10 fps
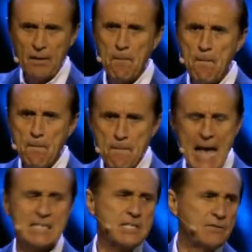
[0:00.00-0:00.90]
they're
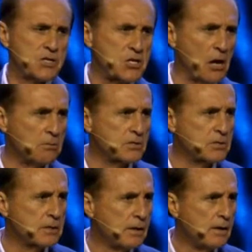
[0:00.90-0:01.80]
massive
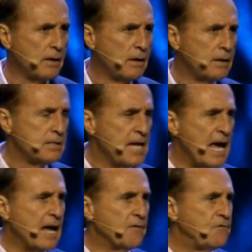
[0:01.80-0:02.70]
stones, 10,